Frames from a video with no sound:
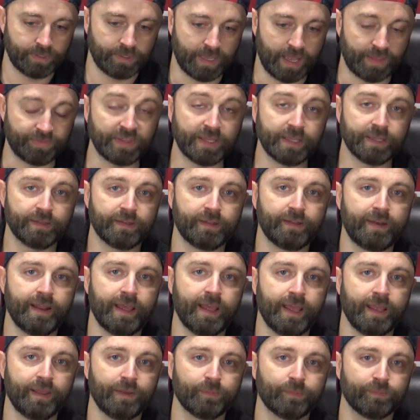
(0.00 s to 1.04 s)
at the end of the
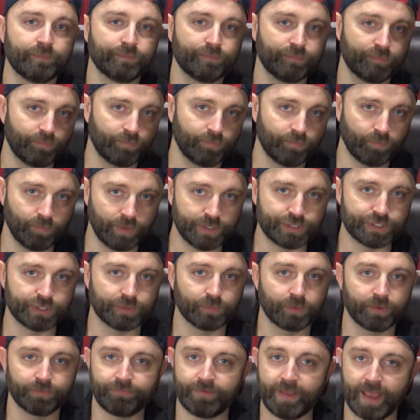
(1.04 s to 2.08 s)
day,
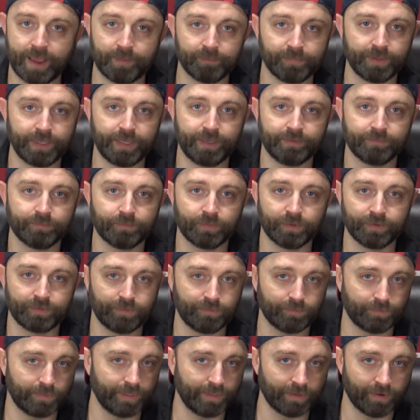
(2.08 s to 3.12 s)
we're family.
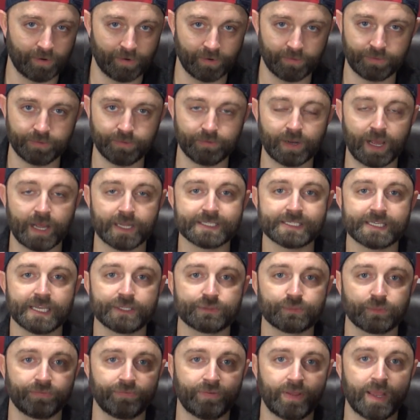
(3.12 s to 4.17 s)
We are the United
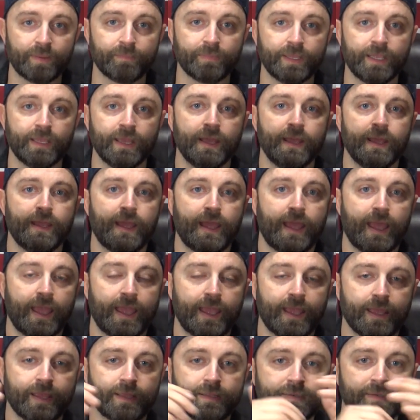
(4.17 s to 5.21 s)
States. We're family,
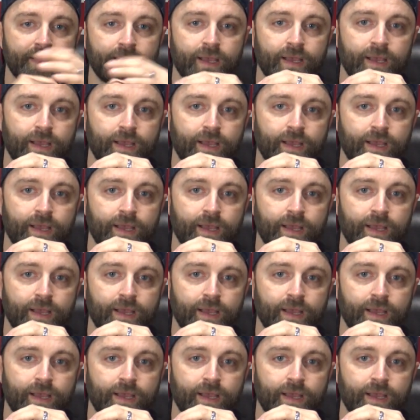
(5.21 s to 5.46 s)
and